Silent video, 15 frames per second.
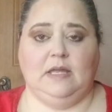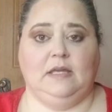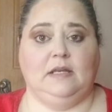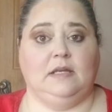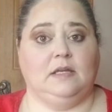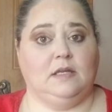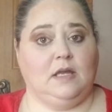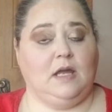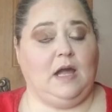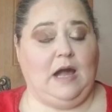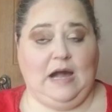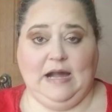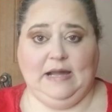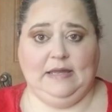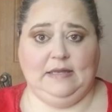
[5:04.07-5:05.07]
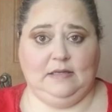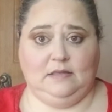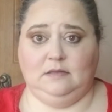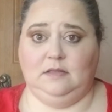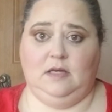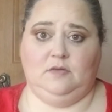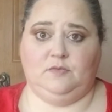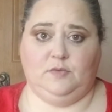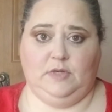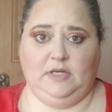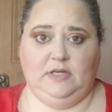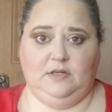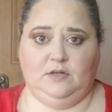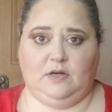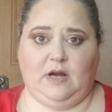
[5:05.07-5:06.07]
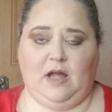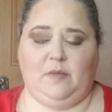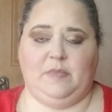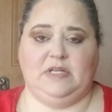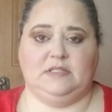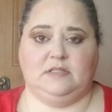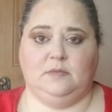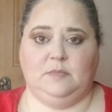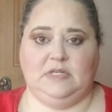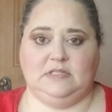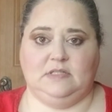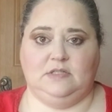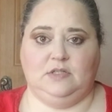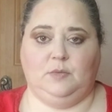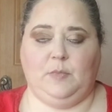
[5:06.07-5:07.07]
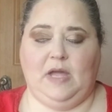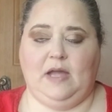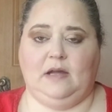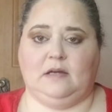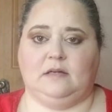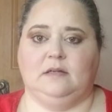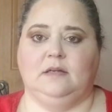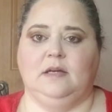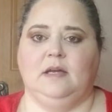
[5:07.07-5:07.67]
And it, I love reading your comments and messaging back.